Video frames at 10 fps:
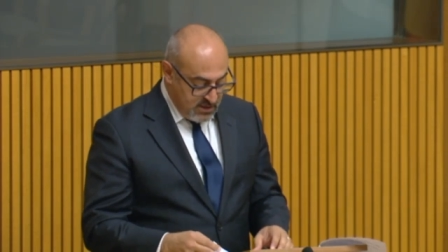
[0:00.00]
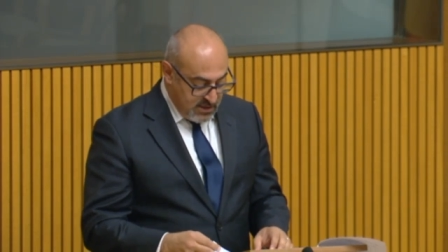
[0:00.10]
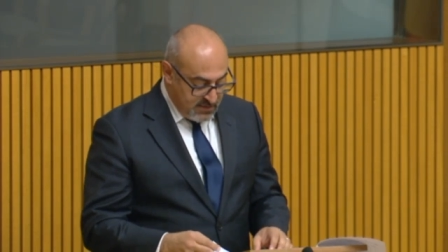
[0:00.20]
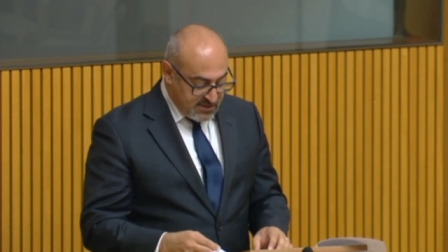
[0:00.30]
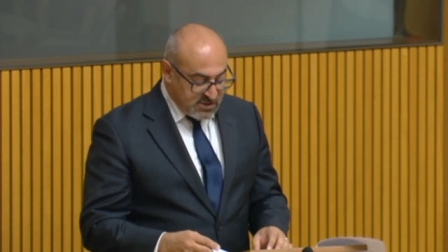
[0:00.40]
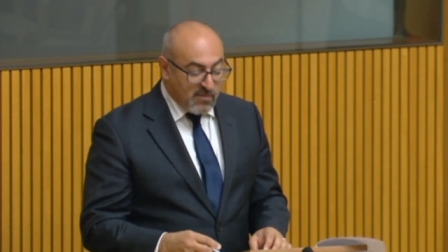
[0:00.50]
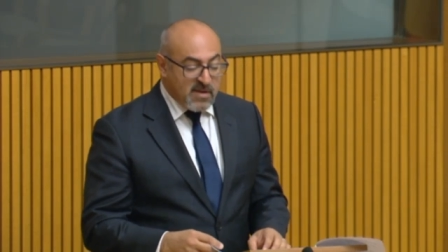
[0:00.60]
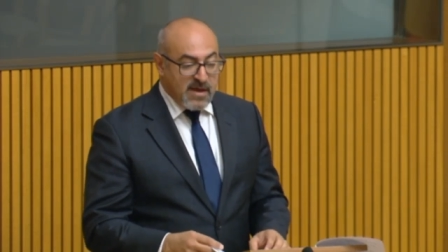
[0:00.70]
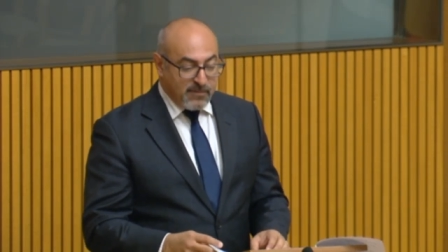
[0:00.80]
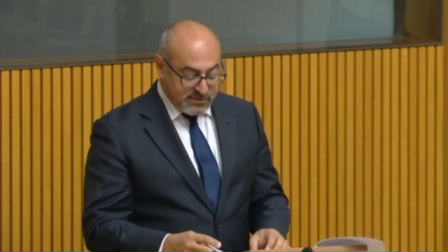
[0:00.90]
They told me
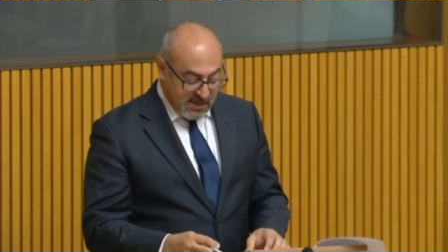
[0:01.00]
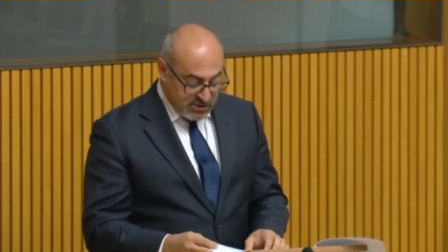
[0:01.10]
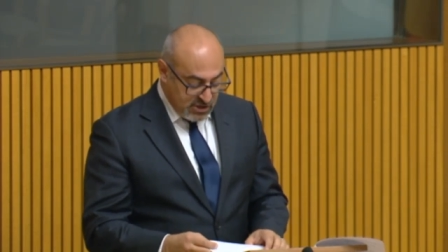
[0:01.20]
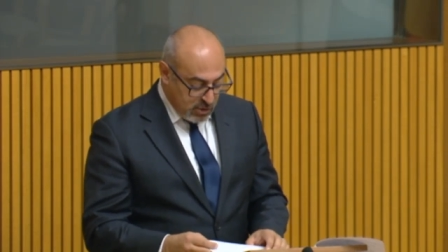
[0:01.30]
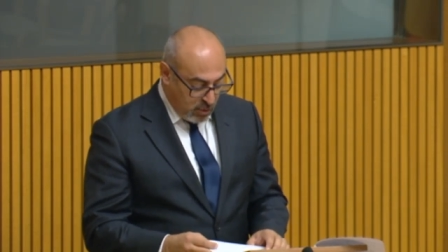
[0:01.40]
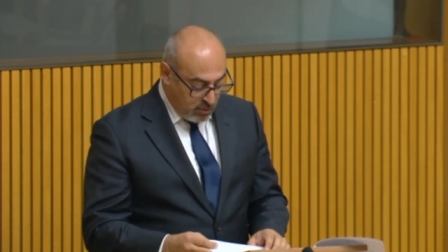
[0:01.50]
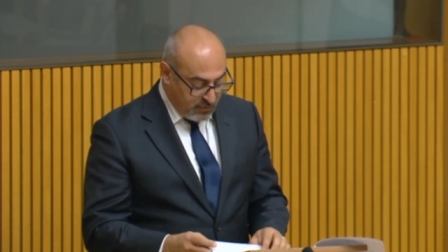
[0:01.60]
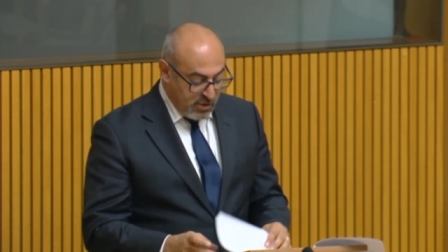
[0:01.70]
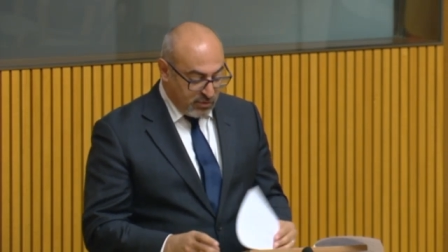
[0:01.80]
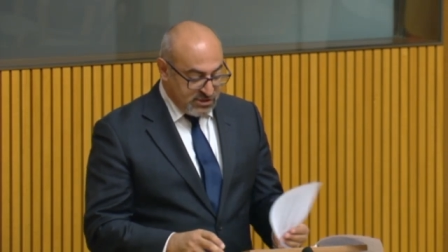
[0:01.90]
about a production called
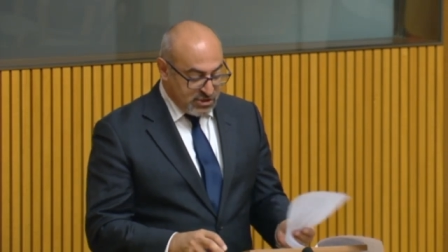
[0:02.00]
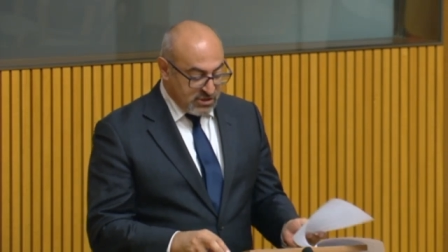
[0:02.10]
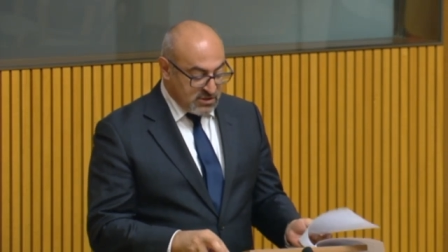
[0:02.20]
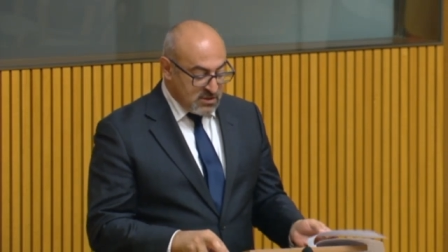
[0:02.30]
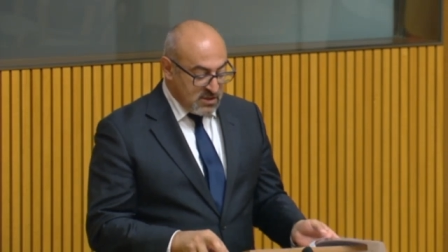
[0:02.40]
The Audition,